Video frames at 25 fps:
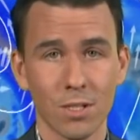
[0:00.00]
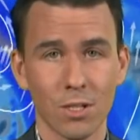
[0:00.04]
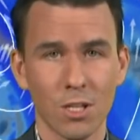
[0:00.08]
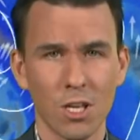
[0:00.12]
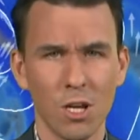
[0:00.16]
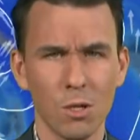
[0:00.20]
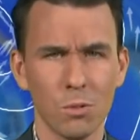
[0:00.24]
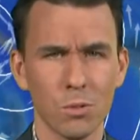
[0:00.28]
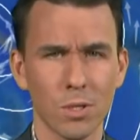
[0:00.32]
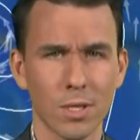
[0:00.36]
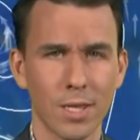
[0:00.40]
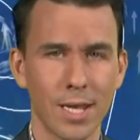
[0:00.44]

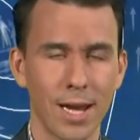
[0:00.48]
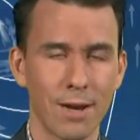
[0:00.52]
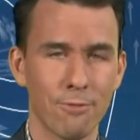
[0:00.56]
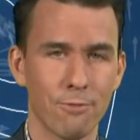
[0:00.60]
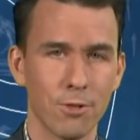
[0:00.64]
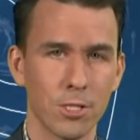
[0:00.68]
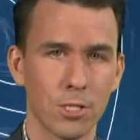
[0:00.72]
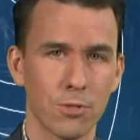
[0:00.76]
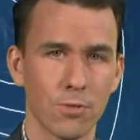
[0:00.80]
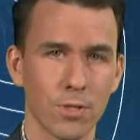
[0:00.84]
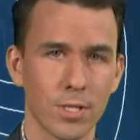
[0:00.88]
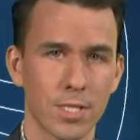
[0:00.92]
Colder than
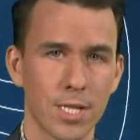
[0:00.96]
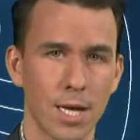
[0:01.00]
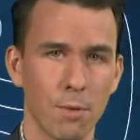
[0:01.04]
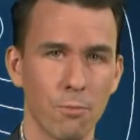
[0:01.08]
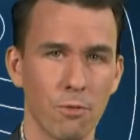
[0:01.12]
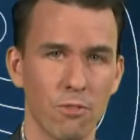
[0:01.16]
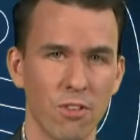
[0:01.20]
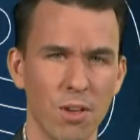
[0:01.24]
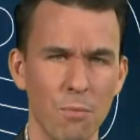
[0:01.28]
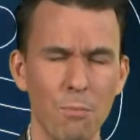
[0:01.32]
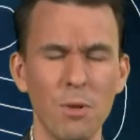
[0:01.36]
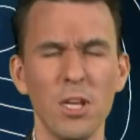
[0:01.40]
average for the
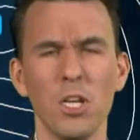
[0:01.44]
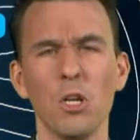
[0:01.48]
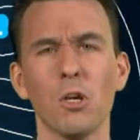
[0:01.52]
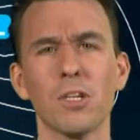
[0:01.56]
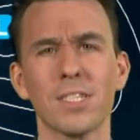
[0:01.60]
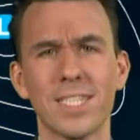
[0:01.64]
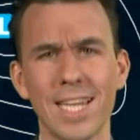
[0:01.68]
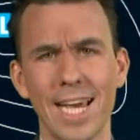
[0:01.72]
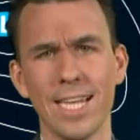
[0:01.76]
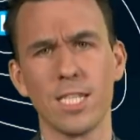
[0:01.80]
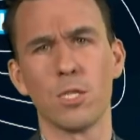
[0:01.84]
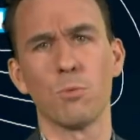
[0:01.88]
time of year, but
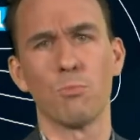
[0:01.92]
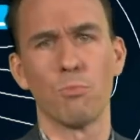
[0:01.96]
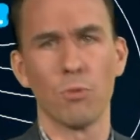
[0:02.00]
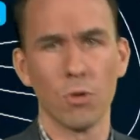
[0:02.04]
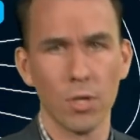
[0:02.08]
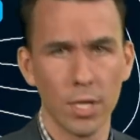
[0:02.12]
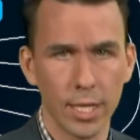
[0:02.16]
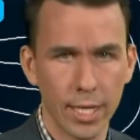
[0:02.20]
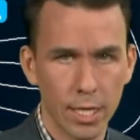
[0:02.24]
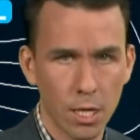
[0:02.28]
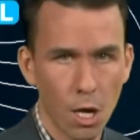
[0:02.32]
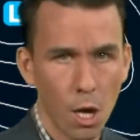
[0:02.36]
not
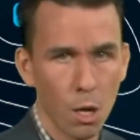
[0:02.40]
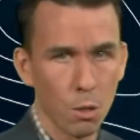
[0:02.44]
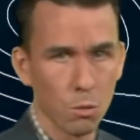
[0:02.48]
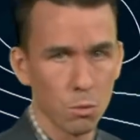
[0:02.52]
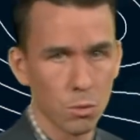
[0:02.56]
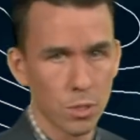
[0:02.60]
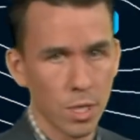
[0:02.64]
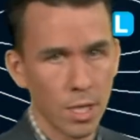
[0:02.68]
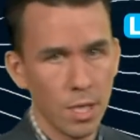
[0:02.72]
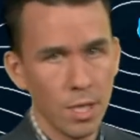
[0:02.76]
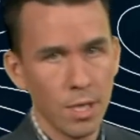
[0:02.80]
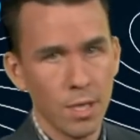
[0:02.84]
desperately
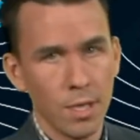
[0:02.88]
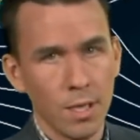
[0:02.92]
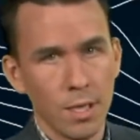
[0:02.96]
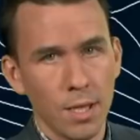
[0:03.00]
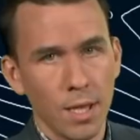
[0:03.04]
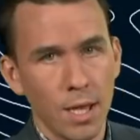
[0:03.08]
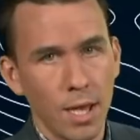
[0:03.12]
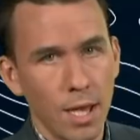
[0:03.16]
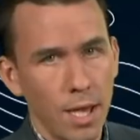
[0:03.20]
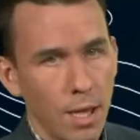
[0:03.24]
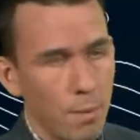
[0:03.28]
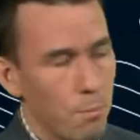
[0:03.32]
cold.
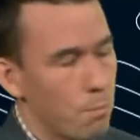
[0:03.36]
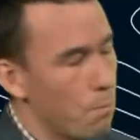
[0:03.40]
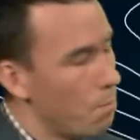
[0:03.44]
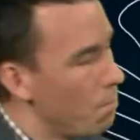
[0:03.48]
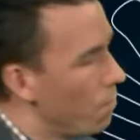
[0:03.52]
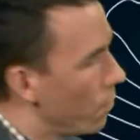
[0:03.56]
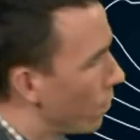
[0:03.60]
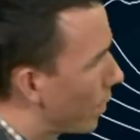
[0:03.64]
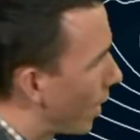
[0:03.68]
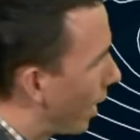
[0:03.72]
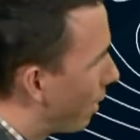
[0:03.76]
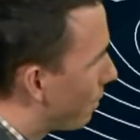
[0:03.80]

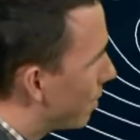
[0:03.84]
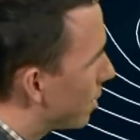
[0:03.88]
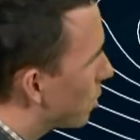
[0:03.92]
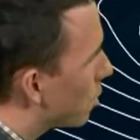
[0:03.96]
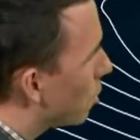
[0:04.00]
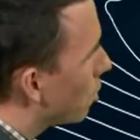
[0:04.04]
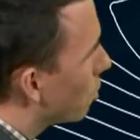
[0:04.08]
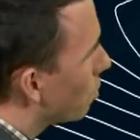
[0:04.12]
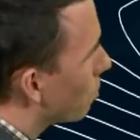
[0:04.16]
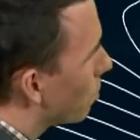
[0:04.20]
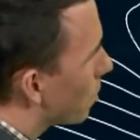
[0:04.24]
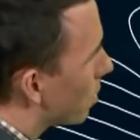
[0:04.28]
Now
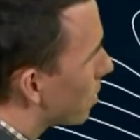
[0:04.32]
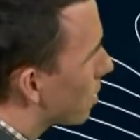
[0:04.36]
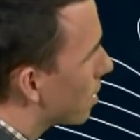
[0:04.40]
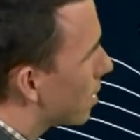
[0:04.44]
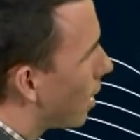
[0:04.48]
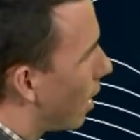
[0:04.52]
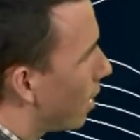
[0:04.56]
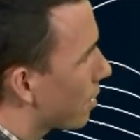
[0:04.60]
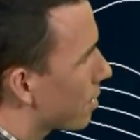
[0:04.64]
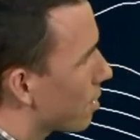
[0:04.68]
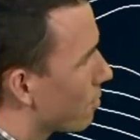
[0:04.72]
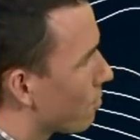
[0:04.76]
into the
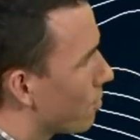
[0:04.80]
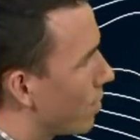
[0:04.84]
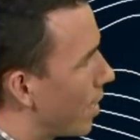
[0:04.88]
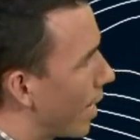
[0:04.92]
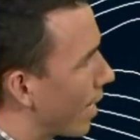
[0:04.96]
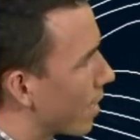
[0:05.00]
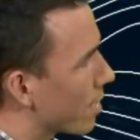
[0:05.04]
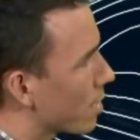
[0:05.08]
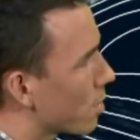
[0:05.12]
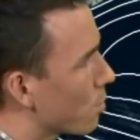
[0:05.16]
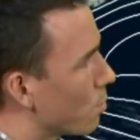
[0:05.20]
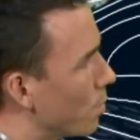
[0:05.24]
start of
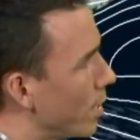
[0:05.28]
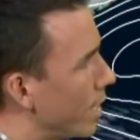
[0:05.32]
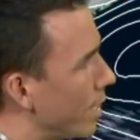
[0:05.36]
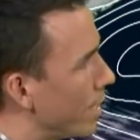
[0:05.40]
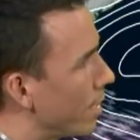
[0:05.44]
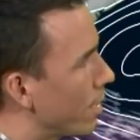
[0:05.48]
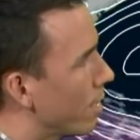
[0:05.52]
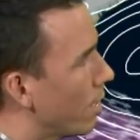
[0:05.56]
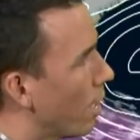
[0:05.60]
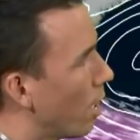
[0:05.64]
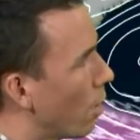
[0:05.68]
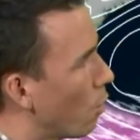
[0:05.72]
next
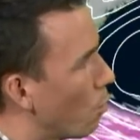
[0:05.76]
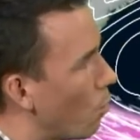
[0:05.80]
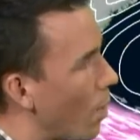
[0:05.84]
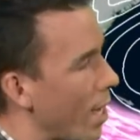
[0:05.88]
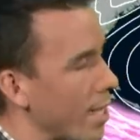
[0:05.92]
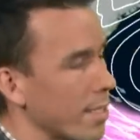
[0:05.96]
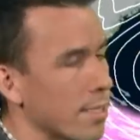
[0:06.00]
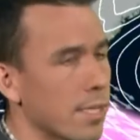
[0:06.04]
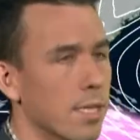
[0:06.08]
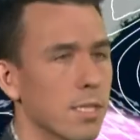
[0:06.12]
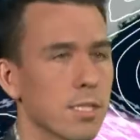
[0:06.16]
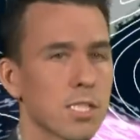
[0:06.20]
week, a
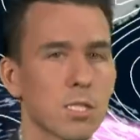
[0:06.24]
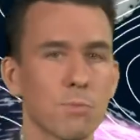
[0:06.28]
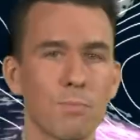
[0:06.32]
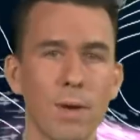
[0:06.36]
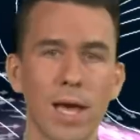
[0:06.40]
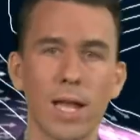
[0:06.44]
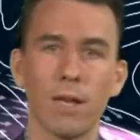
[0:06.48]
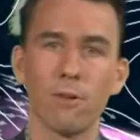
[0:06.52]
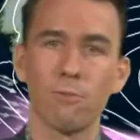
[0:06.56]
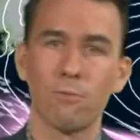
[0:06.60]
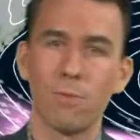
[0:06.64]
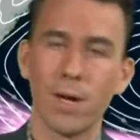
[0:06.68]
wet
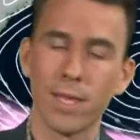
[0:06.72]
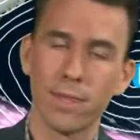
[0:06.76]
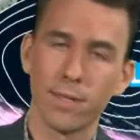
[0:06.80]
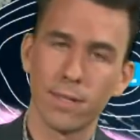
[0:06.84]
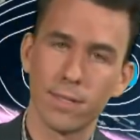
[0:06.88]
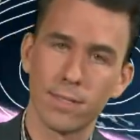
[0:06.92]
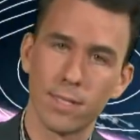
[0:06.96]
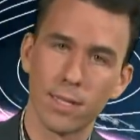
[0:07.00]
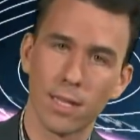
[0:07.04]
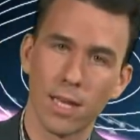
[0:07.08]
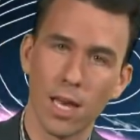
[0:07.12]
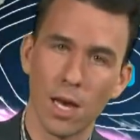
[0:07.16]
spell of weather
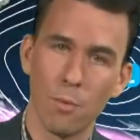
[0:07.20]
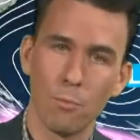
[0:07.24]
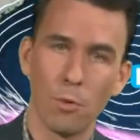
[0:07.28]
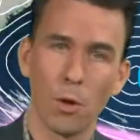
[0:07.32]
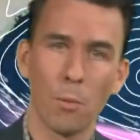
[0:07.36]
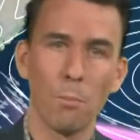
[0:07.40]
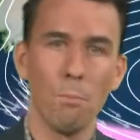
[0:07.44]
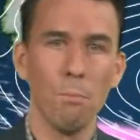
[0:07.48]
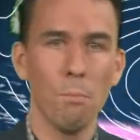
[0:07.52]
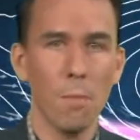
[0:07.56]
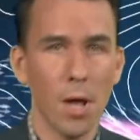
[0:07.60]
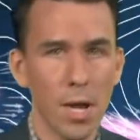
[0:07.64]
to come
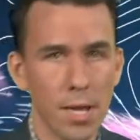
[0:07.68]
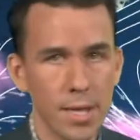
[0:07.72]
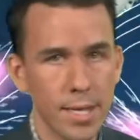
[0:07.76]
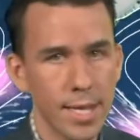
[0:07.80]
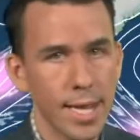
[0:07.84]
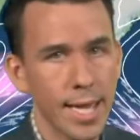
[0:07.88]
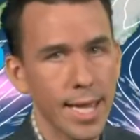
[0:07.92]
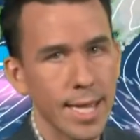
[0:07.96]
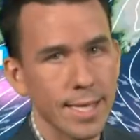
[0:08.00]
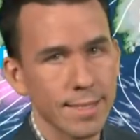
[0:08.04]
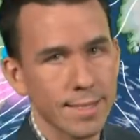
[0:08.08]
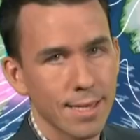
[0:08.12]
on
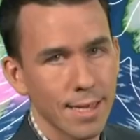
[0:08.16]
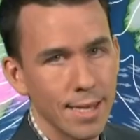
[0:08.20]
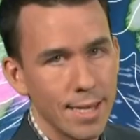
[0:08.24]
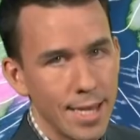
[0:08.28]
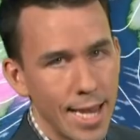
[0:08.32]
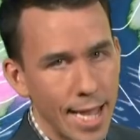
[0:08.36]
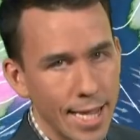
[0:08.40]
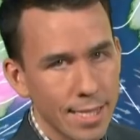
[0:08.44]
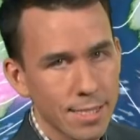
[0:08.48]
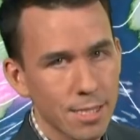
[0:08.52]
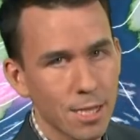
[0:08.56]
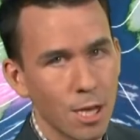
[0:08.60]
Monday as the
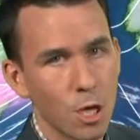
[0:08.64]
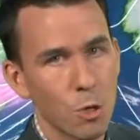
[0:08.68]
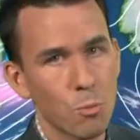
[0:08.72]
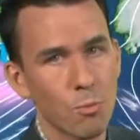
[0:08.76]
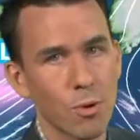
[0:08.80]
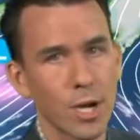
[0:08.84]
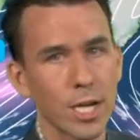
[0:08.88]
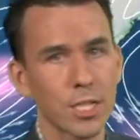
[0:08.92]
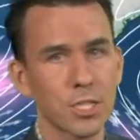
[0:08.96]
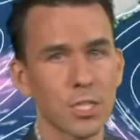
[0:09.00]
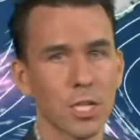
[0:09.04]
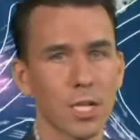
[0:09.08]
next low
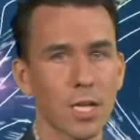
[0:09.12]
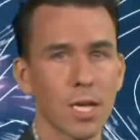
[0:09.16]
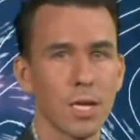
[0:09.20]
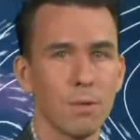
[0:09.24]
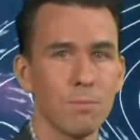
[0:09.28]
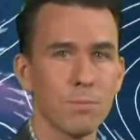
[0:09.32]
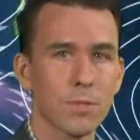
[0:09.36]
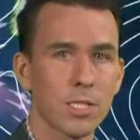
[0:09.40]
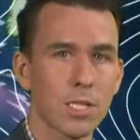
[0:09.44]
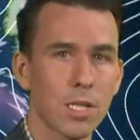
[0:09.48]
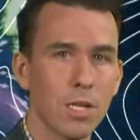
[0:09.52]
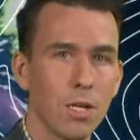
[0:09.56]
pressure
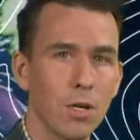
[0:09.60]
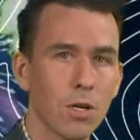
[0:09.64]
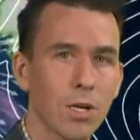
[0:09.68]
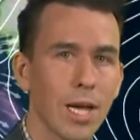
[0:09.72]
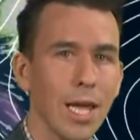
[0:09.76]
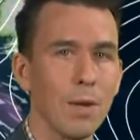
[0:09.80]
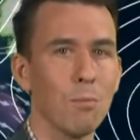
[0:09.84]
comes along.